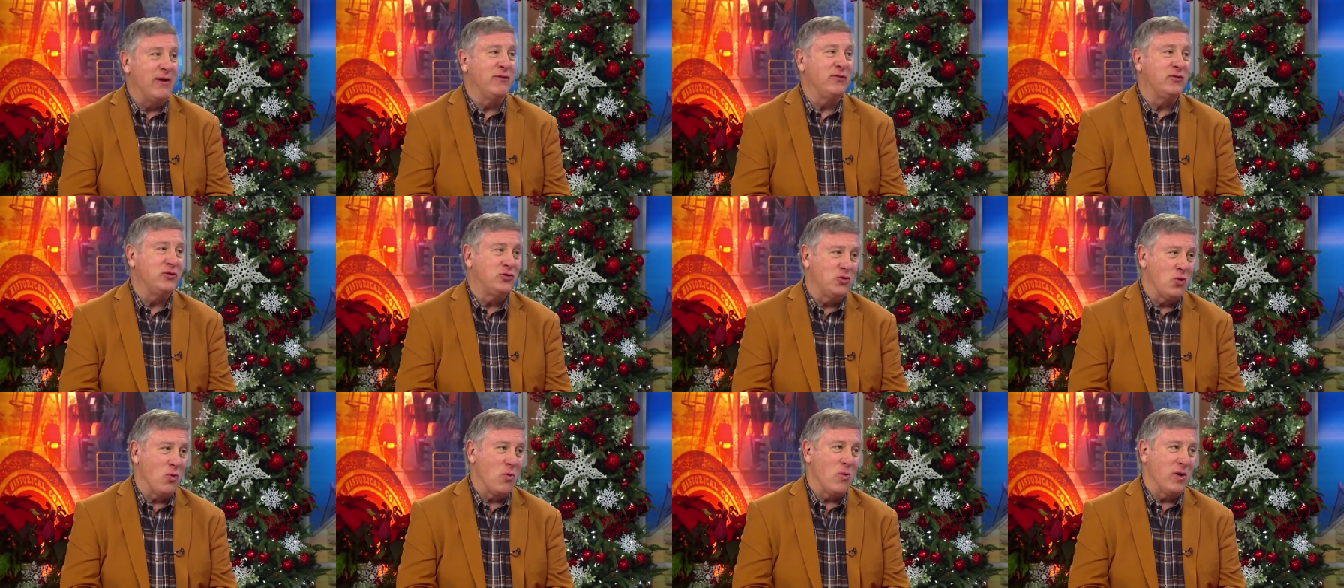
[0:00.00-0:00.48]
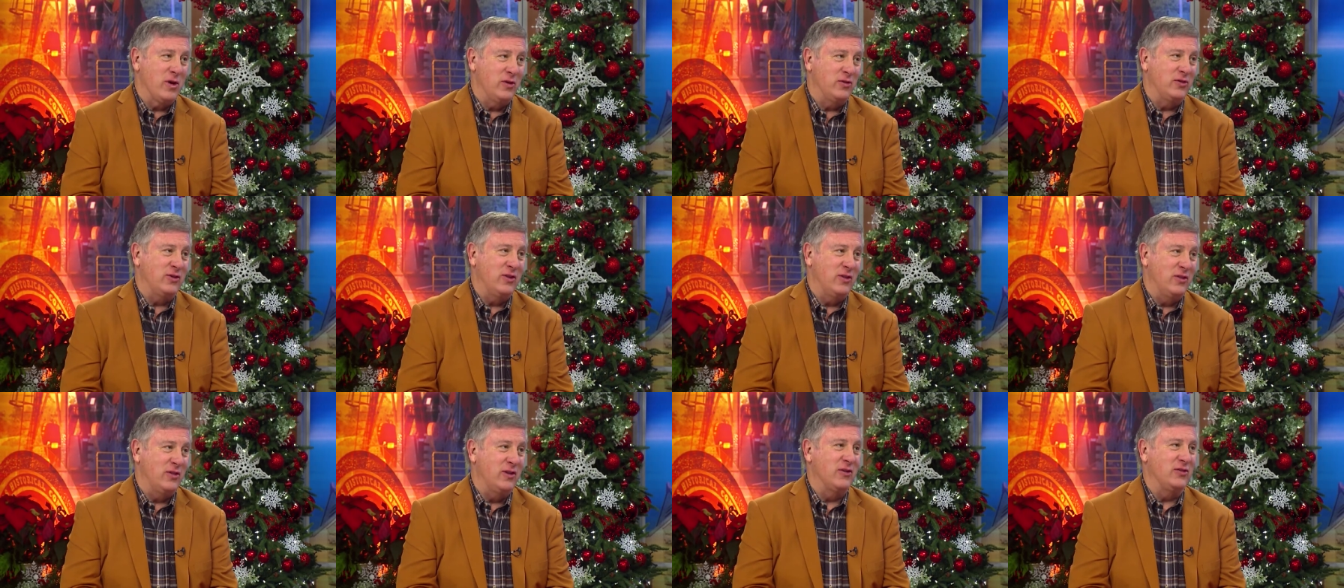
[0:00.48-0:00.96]
of
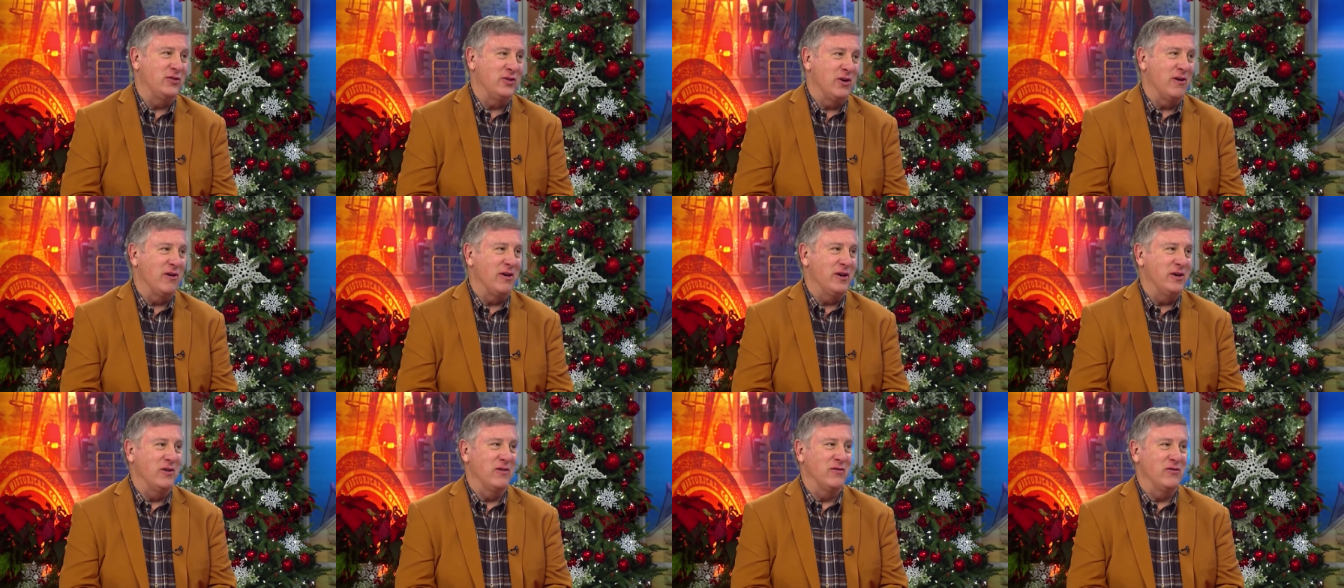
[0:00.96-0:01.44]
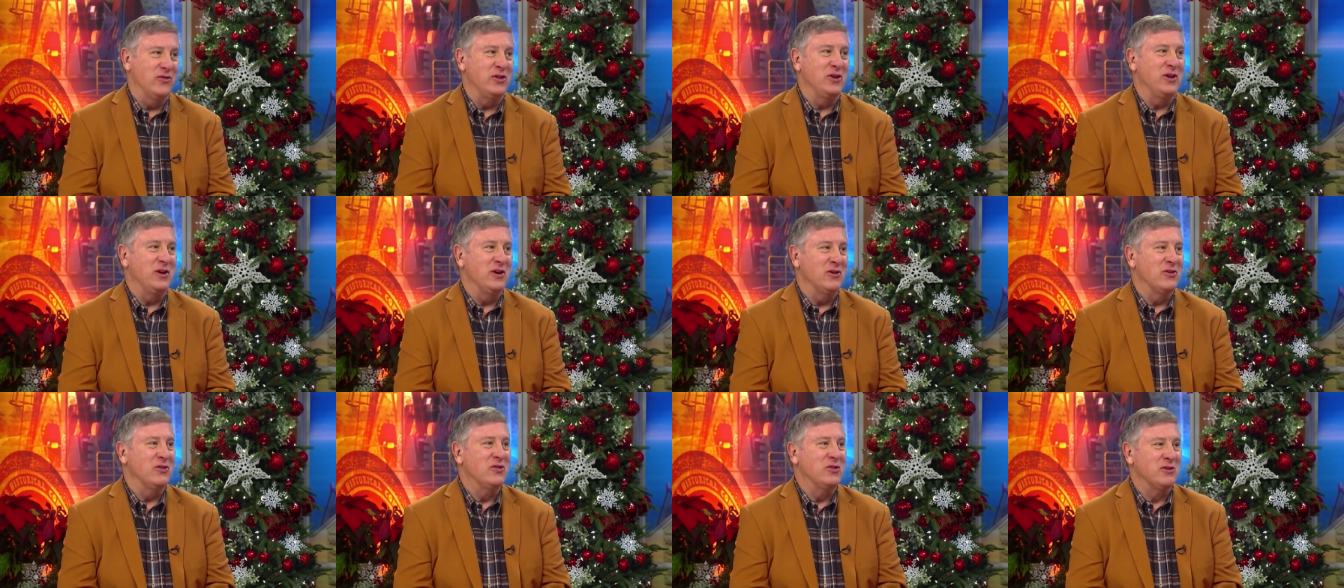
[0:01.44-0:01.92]
stories in this area over the
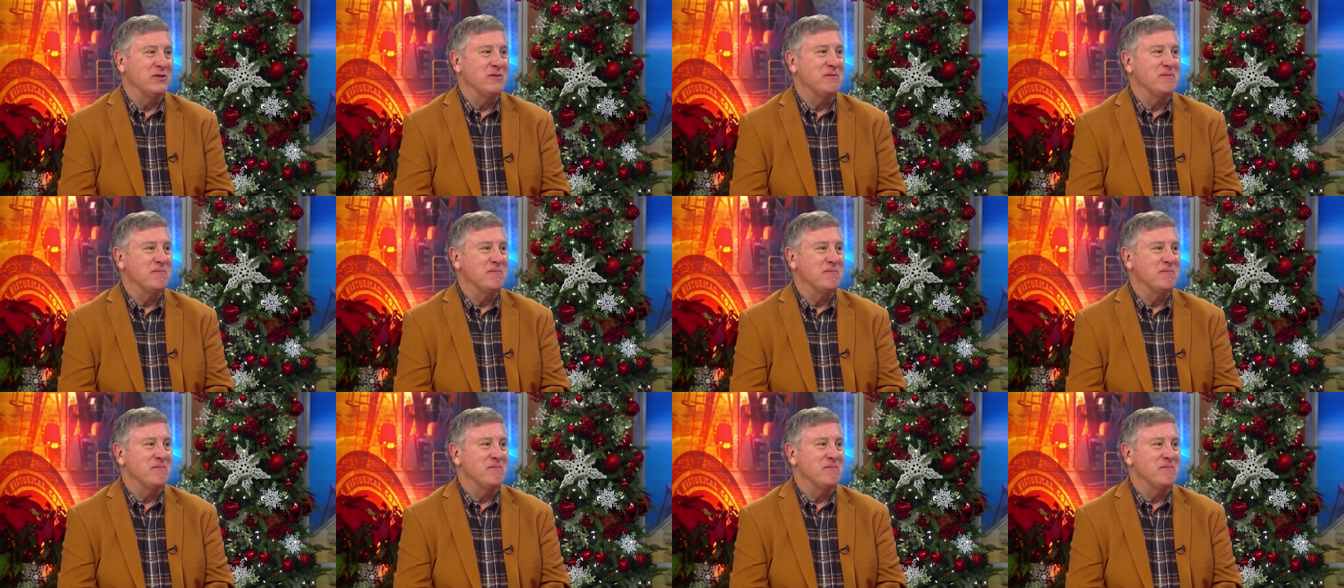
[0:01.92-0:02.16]
years.